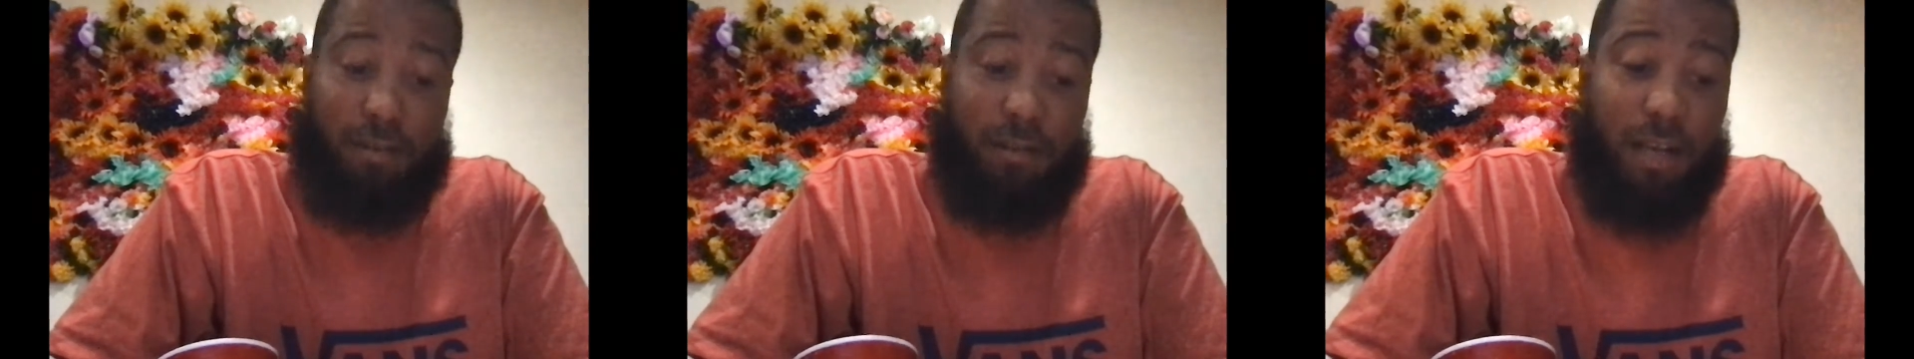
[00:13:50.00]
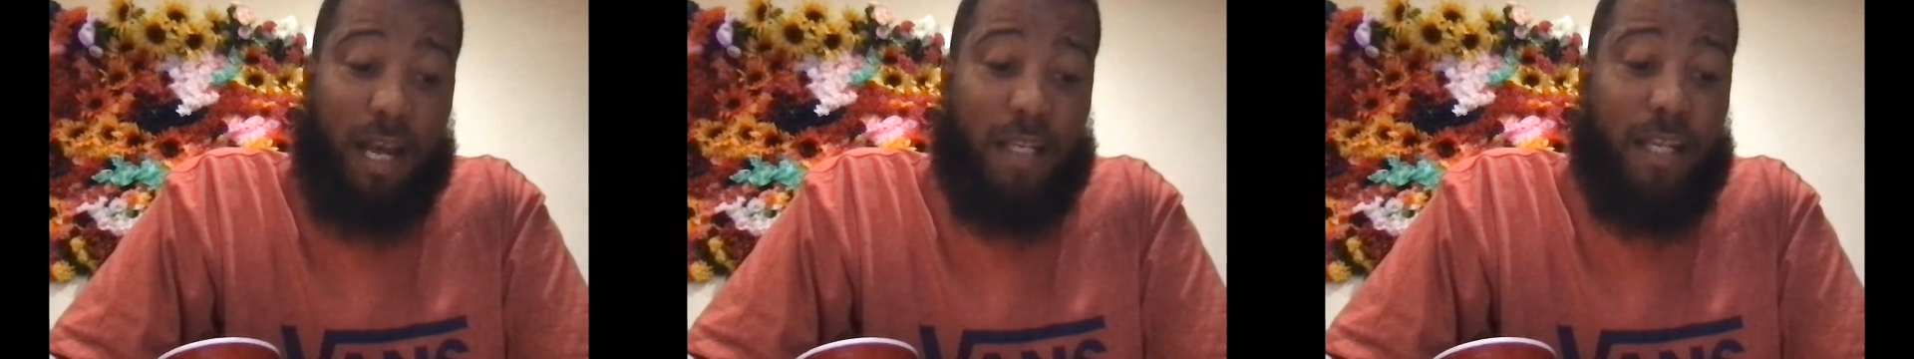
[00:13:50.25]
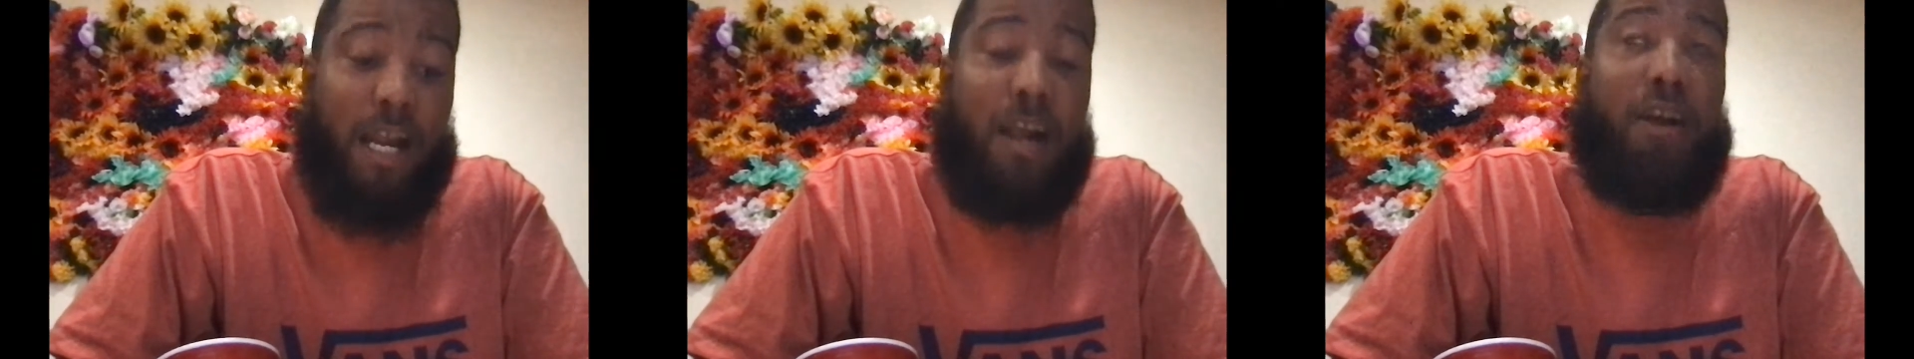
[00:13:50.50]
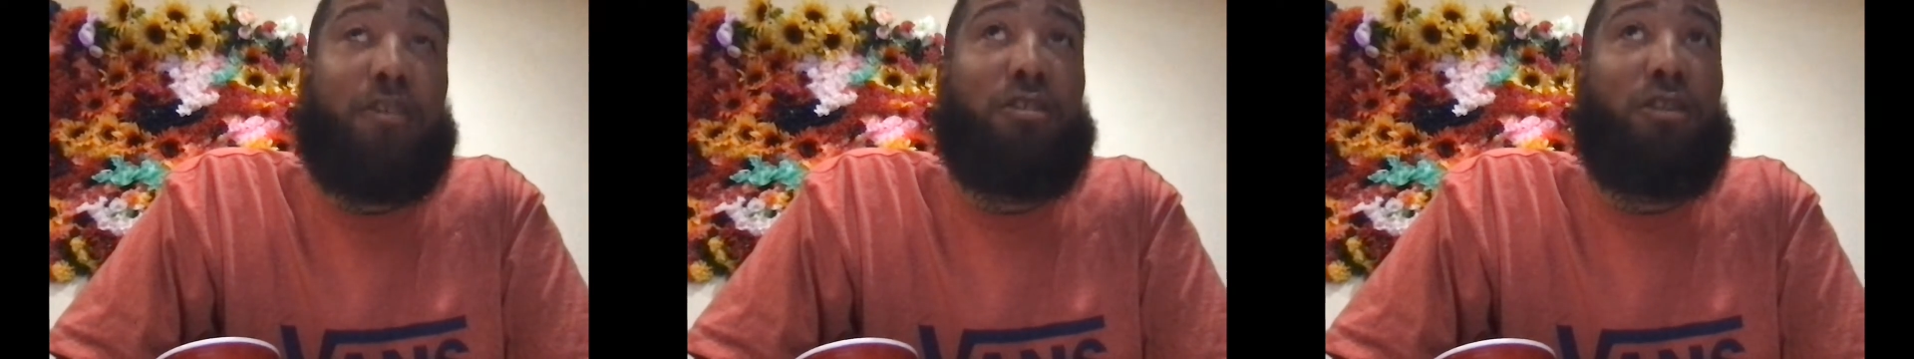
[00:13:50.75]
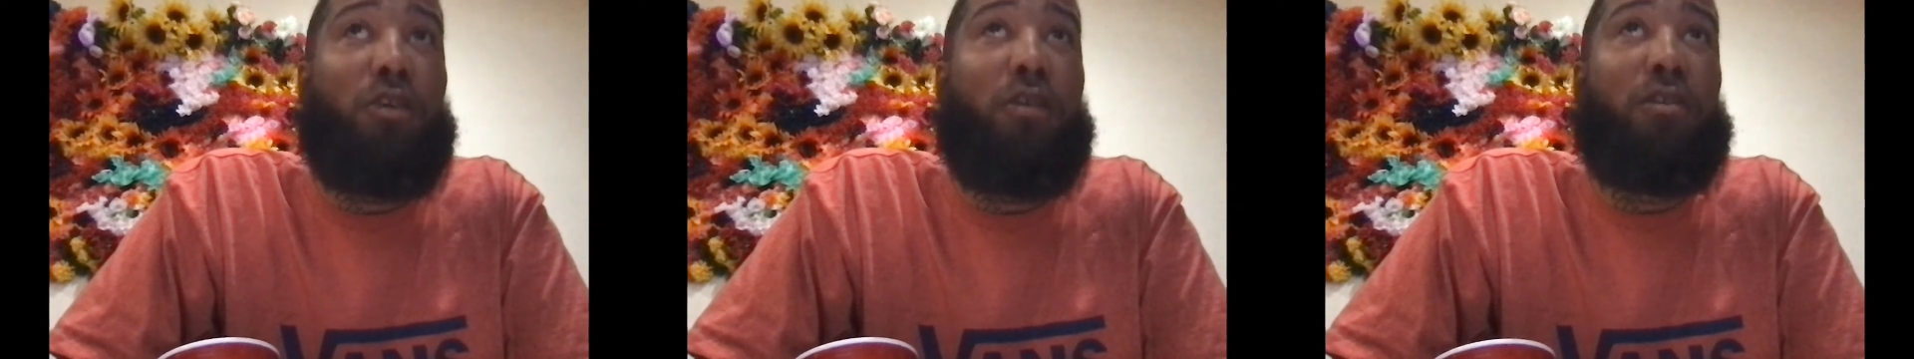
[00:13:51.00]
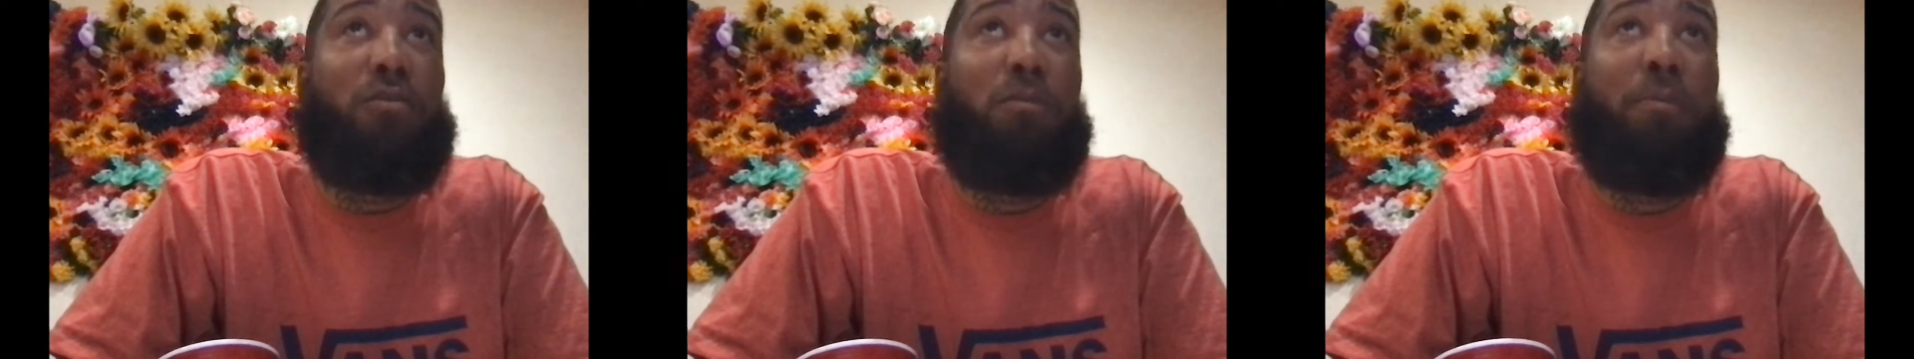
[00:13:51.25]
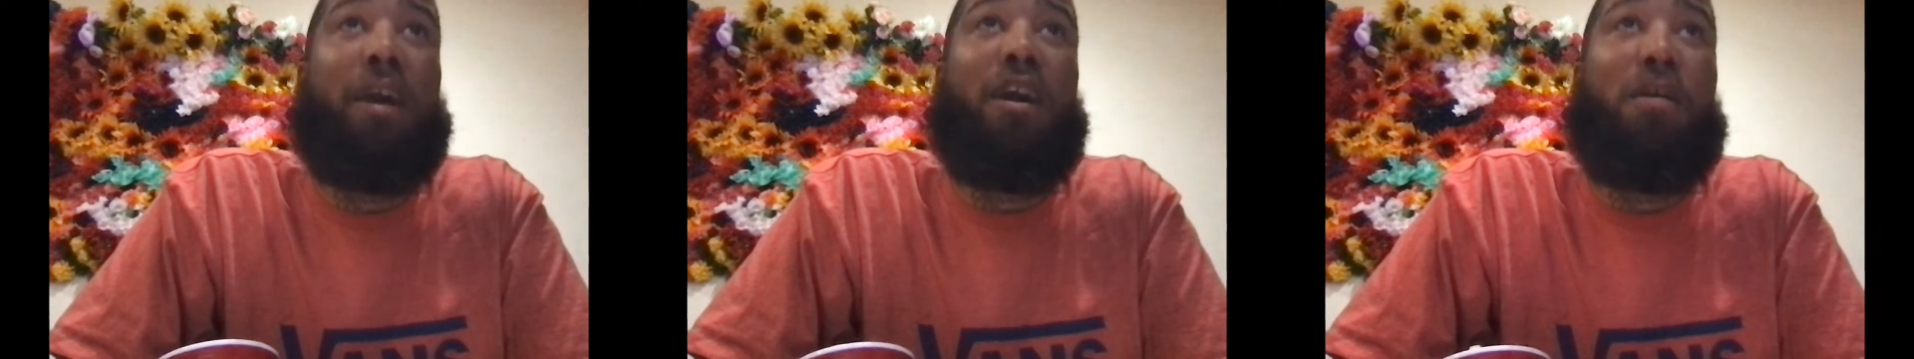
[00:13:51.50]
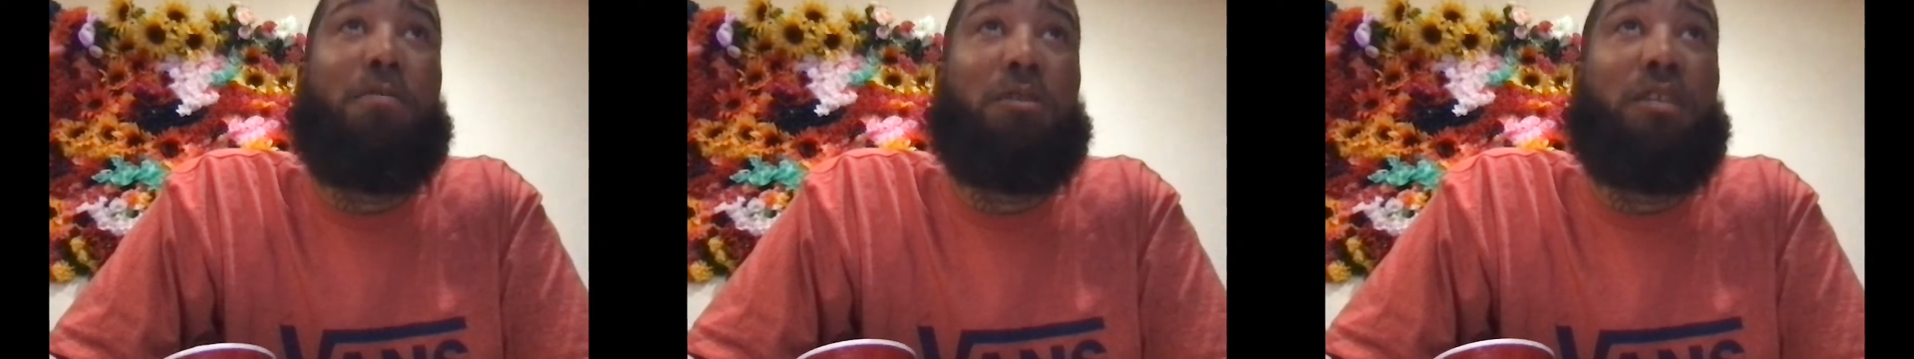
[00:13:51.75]
And then I heard stories when Big
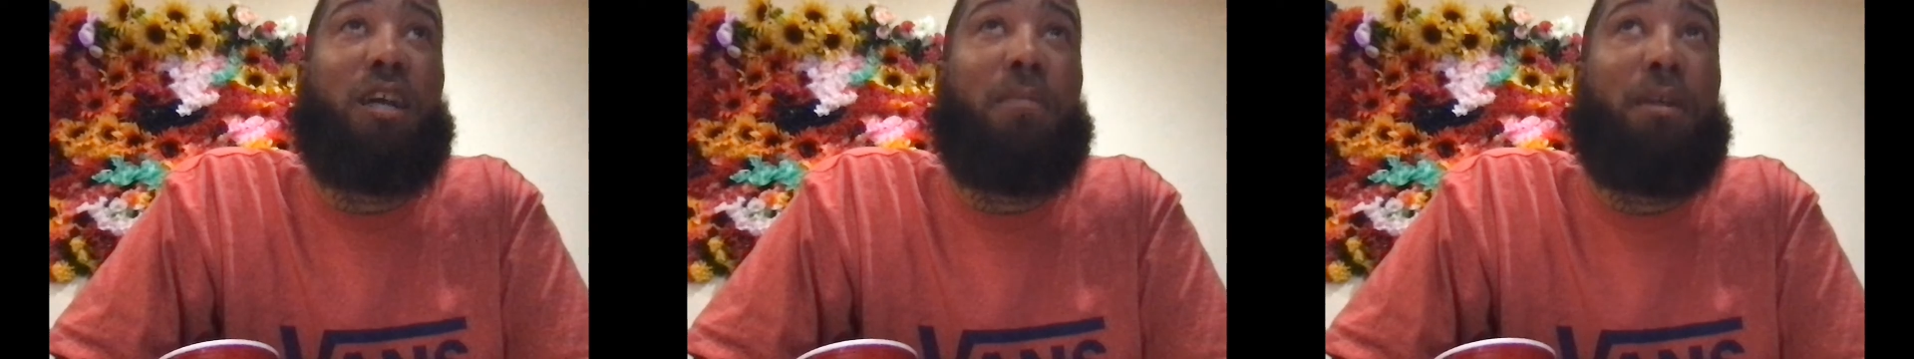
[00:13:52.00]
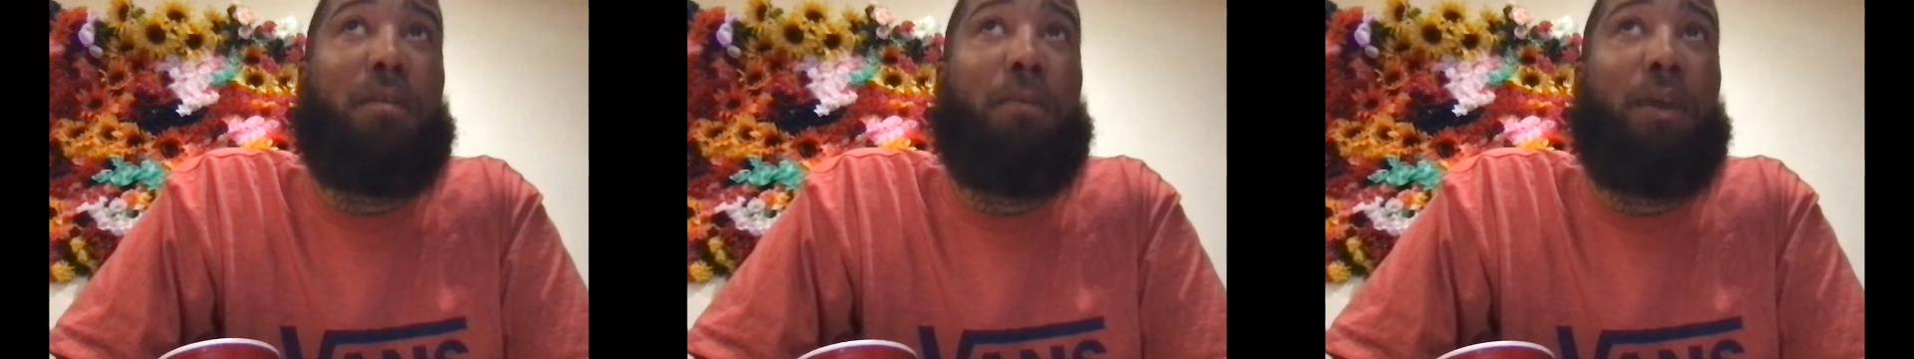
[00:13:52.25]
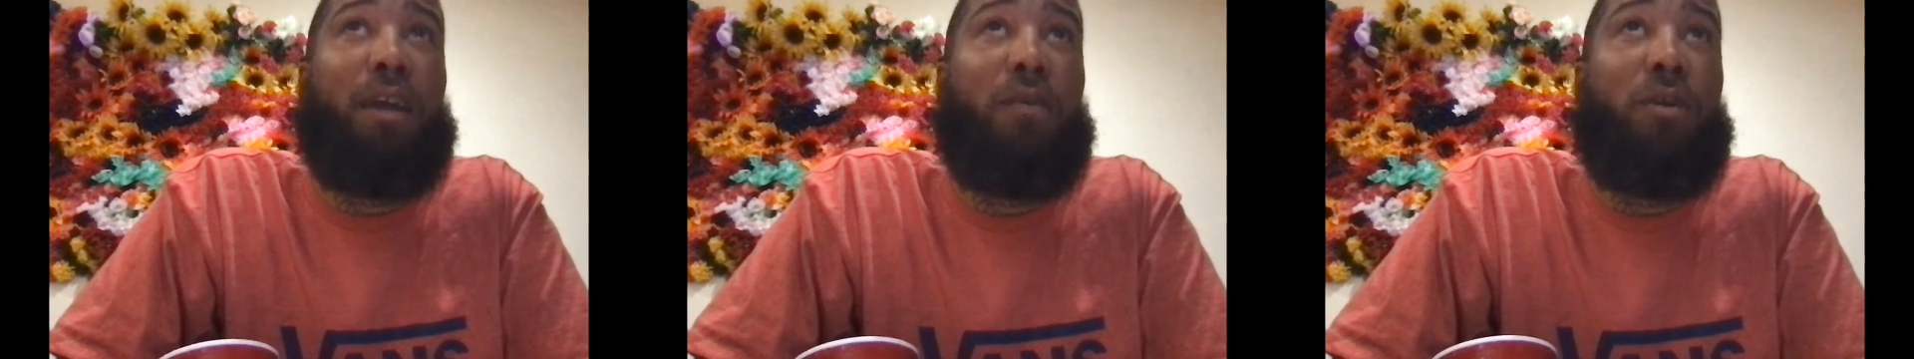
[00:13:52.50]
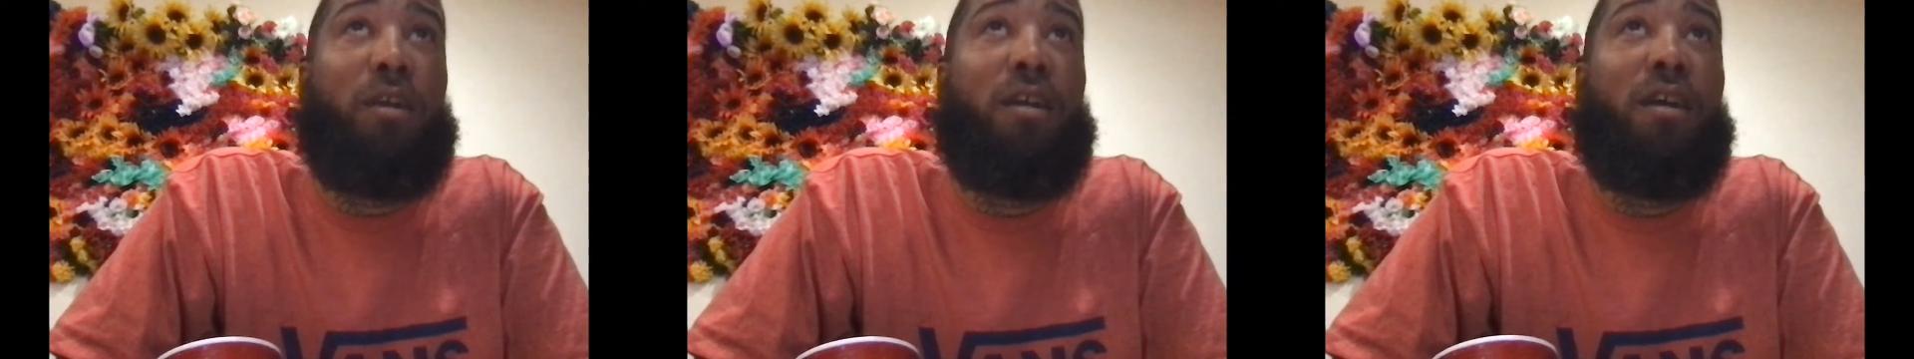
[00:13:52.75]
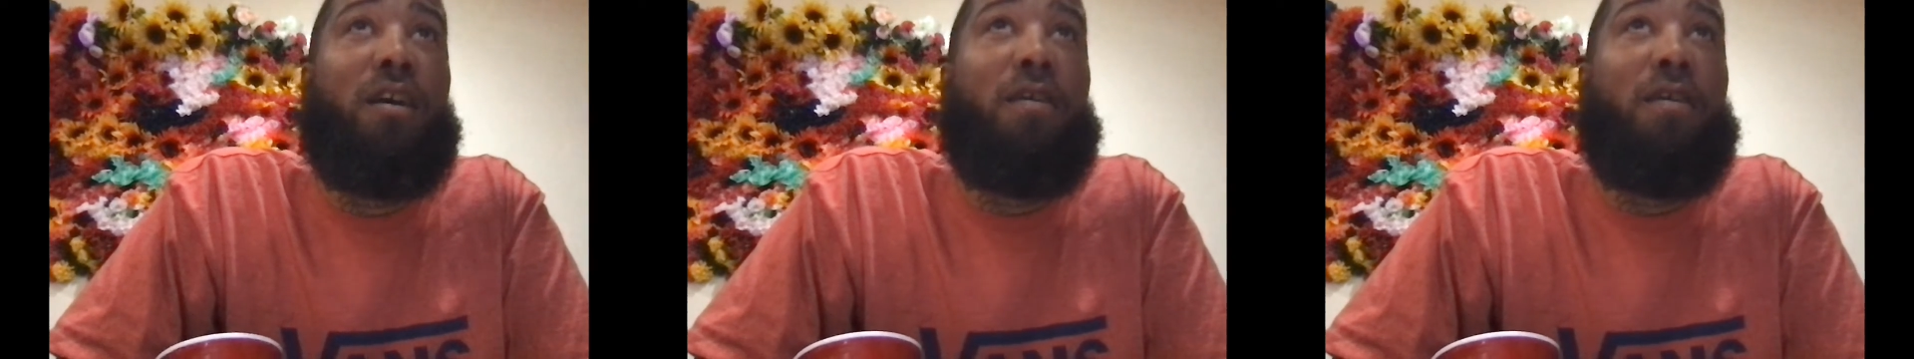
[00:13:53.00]
Homie was telling me the pen with